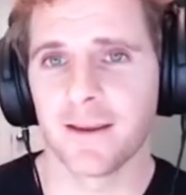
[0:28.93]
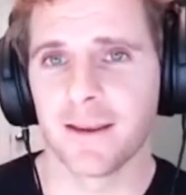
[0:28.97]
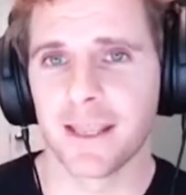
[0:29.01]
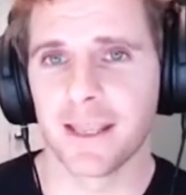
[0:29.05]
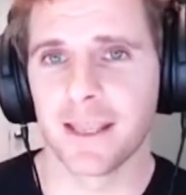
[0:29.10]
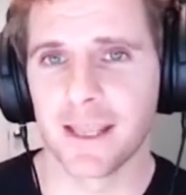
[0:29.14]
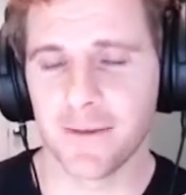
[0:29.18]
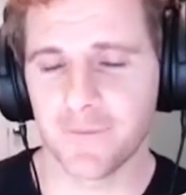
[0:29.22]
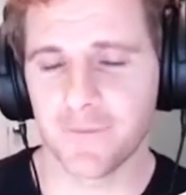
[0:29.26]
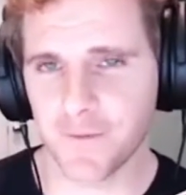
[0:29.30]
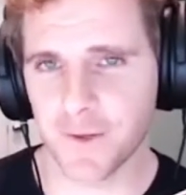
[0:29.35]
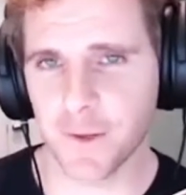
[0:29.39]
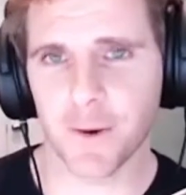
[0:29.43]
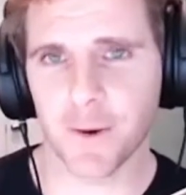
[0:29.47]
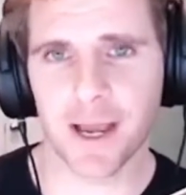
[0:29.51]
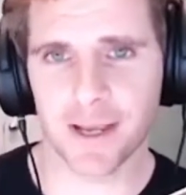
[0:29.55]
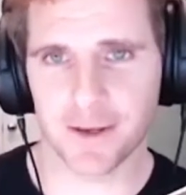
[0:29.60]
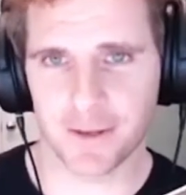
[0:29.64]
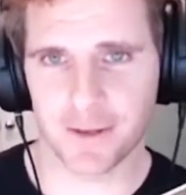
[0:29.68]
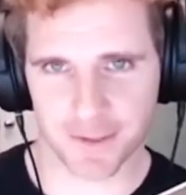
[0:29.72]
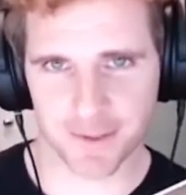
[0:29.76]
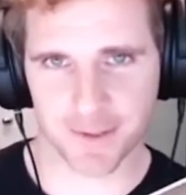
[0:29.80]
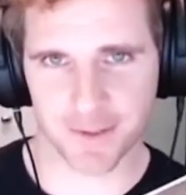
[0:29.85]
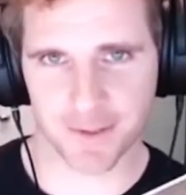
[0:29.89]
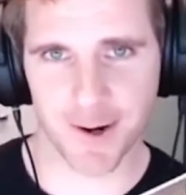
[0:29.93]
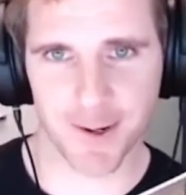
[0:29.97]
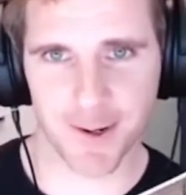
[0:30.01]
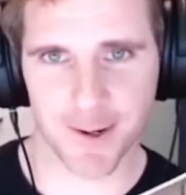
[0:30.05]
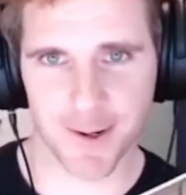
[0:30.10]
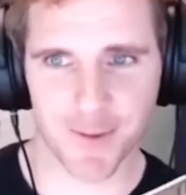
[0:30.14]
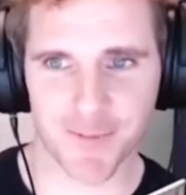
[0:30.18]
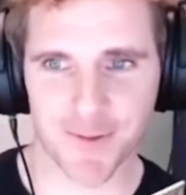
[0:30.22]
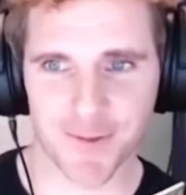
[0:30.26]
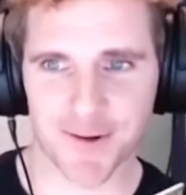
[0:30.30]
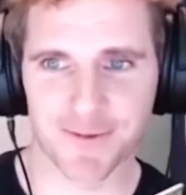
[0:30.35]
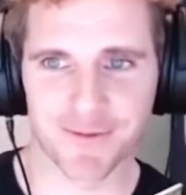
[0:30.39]
If you had to start
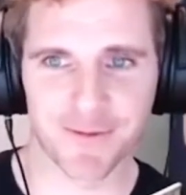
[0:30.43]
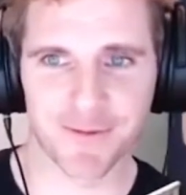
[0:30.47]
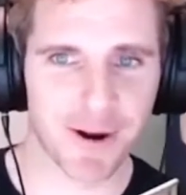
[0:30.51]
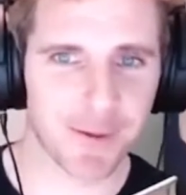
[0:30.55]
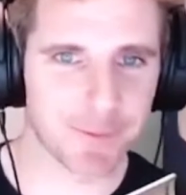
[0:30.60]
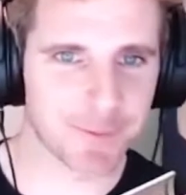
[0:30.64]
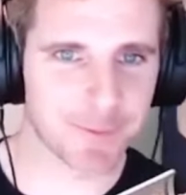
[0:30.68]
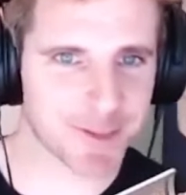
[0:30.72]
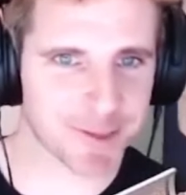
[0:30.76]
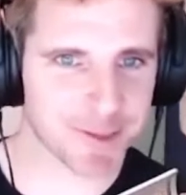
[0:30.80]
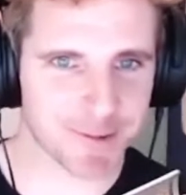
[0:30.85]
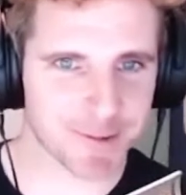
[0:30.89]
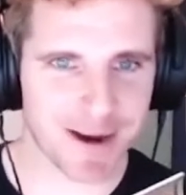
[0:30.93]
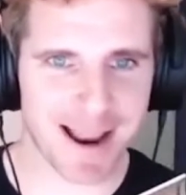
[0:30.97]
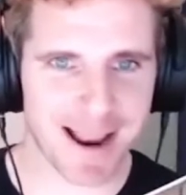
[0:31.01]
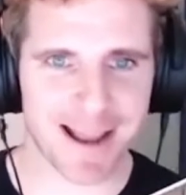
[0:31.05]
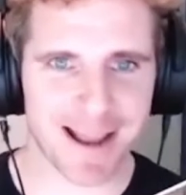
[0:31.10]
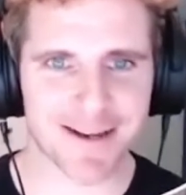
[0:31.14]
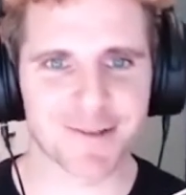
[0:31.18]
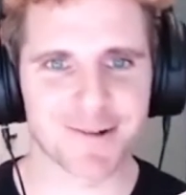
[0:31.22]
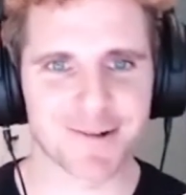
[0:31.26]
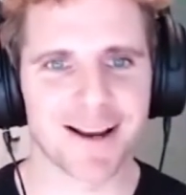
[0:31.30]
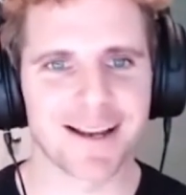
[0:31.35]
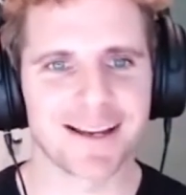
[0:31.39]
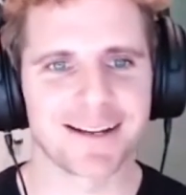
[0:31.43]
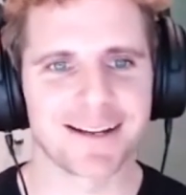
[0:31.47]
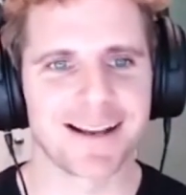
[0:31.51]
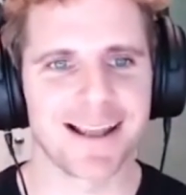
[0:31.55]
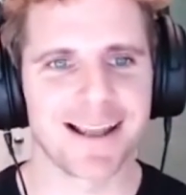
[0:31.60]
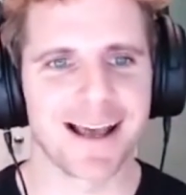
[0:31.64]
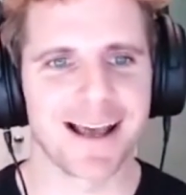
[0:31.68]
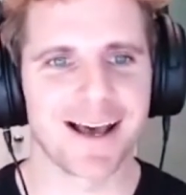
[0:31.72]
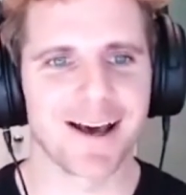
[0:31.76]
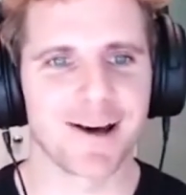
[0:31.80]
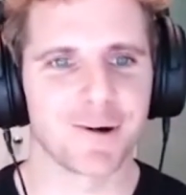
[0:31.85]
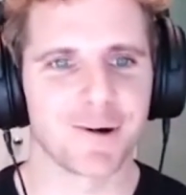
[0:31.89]
over from scratch right
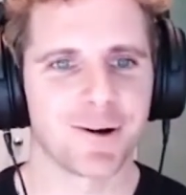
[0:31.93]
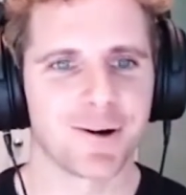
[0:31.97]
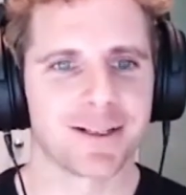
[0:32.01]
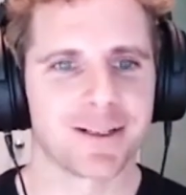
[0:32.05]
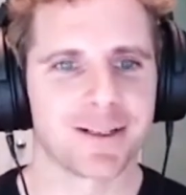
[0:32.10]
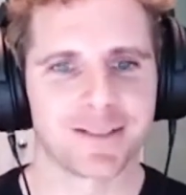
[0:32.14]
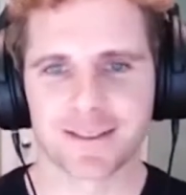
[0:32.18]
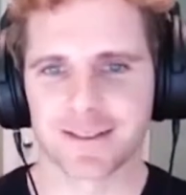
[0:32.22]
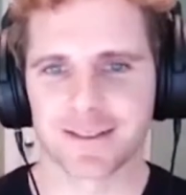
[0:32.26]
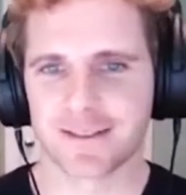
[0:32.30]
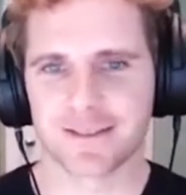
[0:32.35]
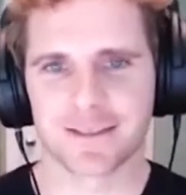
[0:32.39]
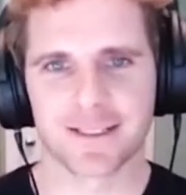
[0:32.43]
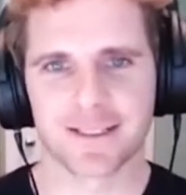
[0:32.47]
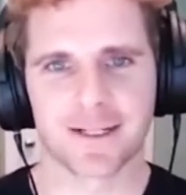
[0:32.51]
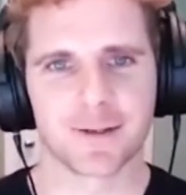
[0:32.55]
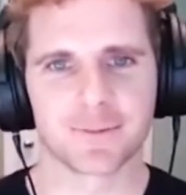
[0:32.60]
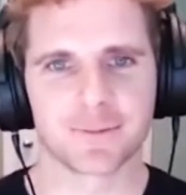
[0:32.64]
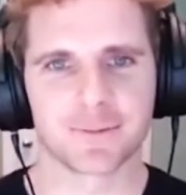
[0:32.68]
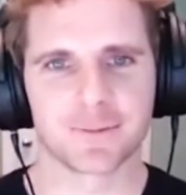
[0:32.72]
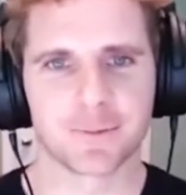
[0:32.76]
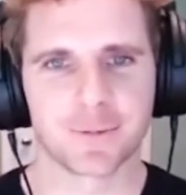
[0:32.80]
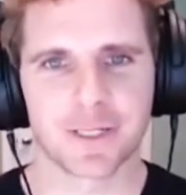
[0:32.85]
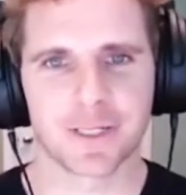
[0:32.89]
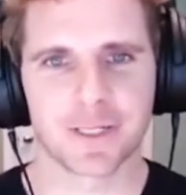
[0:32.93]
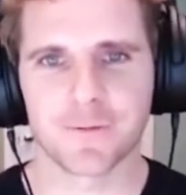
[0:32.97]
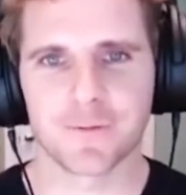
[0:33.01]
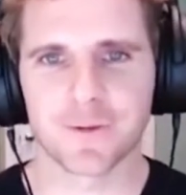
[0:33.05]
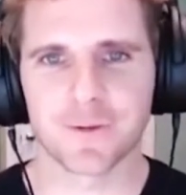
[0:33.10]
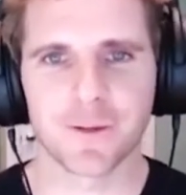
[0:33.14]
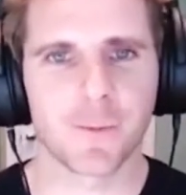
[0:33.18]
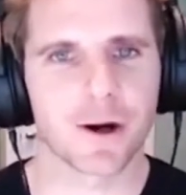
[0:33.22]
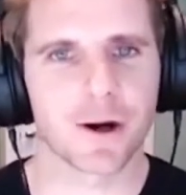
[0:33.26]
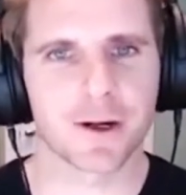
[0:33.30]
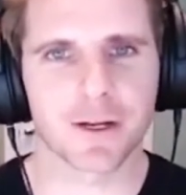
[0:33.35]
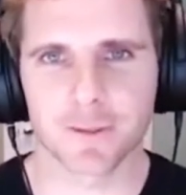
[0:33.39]
now, whatever the
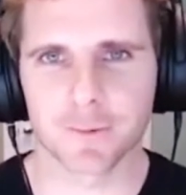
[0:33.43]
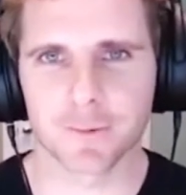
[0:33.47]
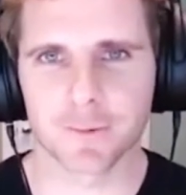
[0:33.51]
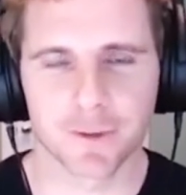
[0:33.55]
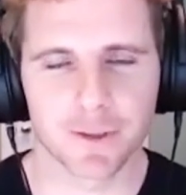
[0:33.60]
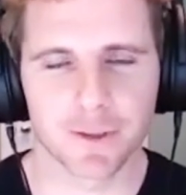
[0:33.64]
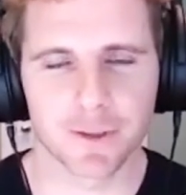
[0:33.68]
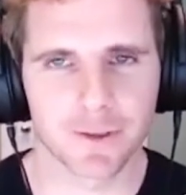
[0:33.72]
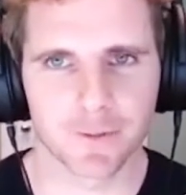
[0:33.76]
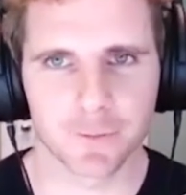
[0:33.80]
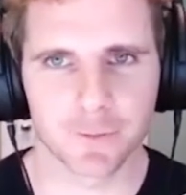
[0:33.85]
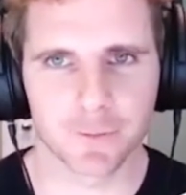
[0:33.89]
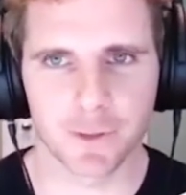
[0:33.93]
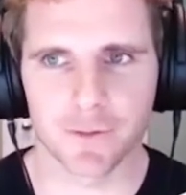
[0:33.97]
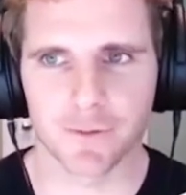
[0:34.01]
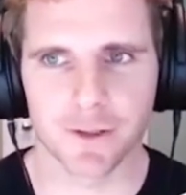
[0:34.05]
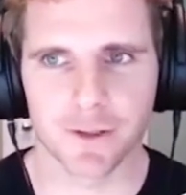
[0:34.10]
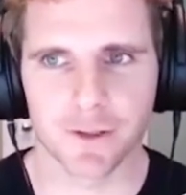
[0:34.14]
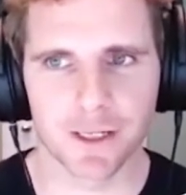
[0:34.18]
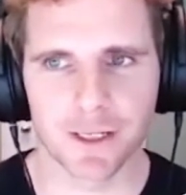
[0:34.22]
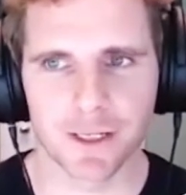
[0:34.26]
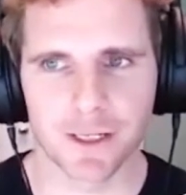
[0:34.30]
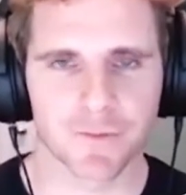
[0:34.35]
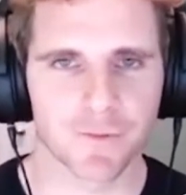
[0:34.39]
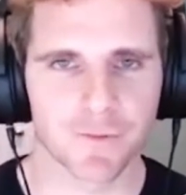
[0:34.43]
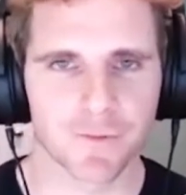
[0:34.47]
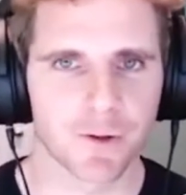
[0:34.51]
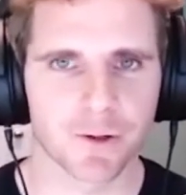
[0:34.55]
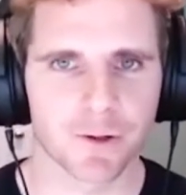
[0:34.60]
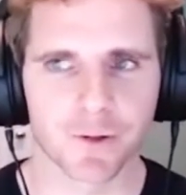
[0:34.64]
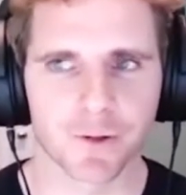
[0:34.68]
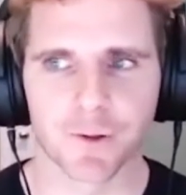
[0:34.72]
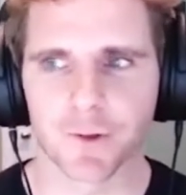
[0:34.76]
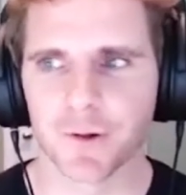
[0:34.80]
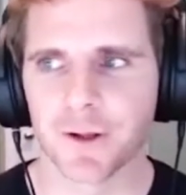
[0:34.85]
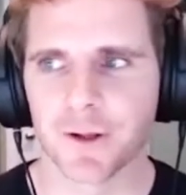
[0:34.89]
market was, whatever the niche
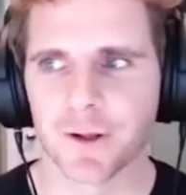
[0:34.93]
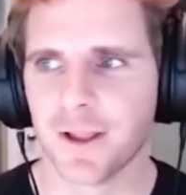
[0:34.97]
vertical,